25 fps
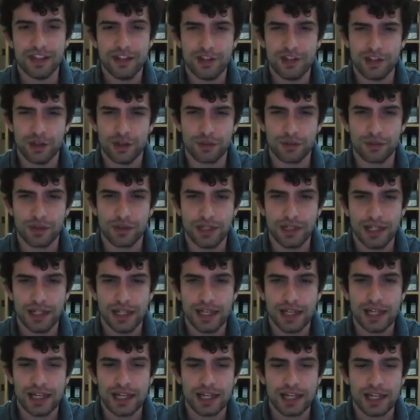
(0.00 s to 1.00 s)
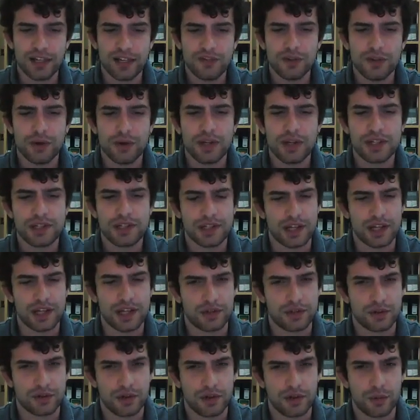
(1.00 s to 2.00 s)
So, if your
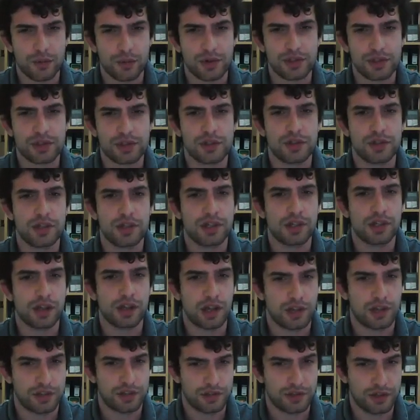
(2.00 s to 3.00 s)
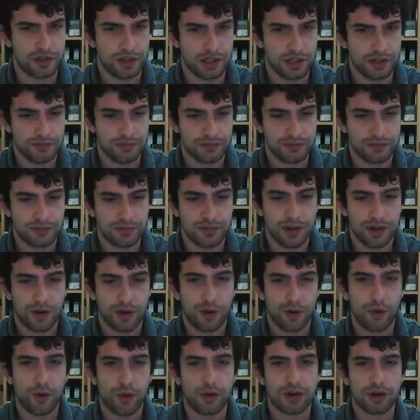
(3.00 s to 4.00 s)
ancestor was in custody
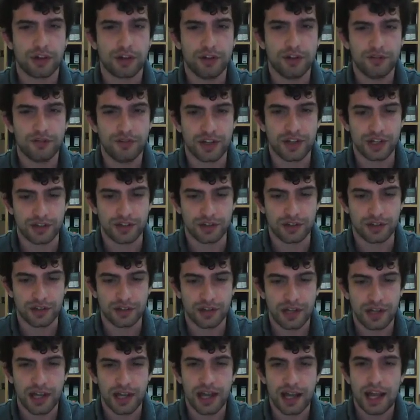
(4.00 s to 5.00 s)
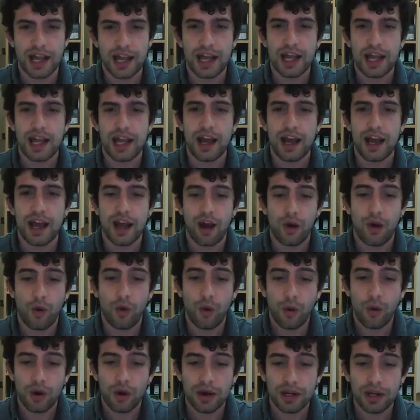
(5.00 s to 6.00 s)
or convicted,
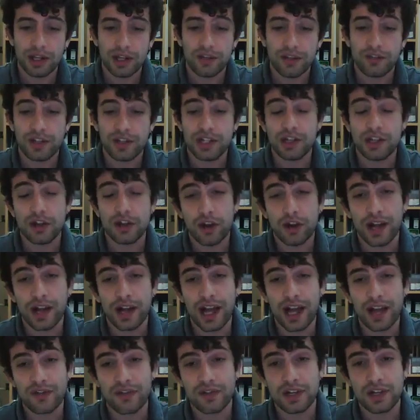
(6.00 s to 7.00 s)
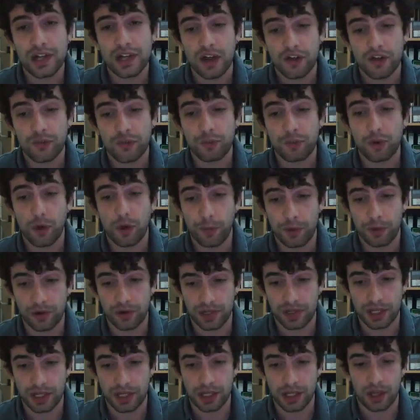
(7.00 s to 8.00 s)
or if he did not have enough
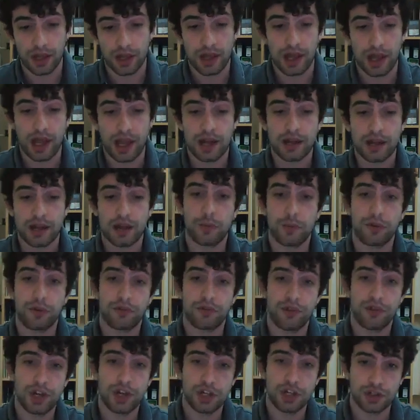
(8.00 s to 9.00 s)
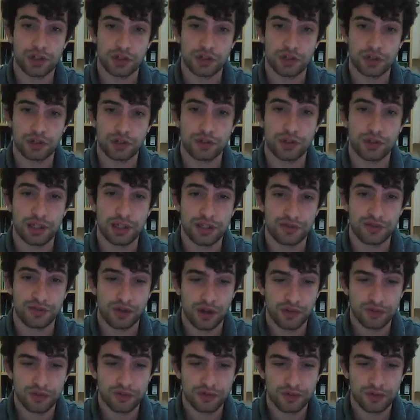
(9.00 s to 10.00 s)
property and a profession to live
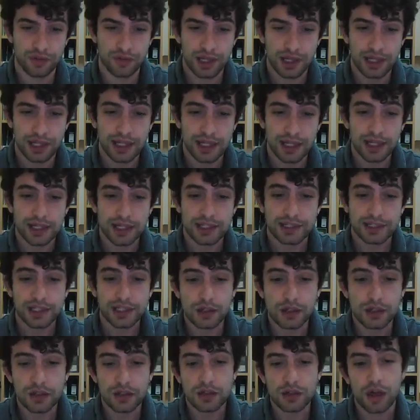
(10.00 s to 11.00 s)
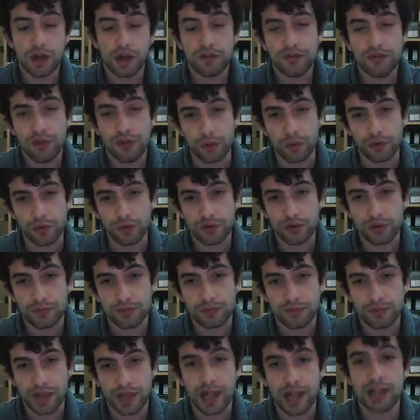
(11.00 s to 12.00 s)
off, he could not vote,
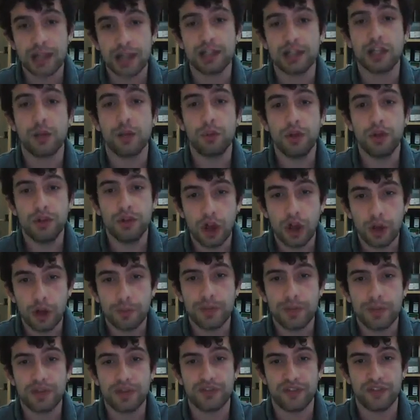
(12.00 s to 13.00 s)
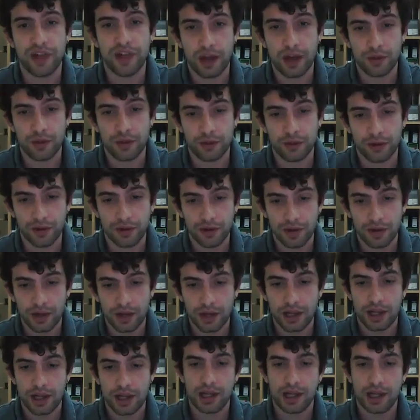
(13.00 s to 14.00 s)
and he will not be found
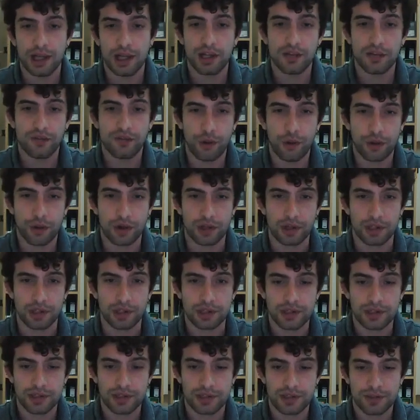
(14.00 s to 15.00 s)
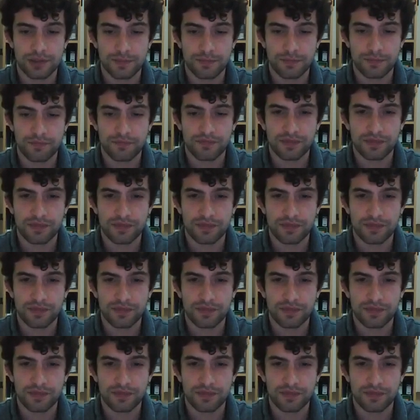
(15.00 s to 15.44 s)
in the voter lists.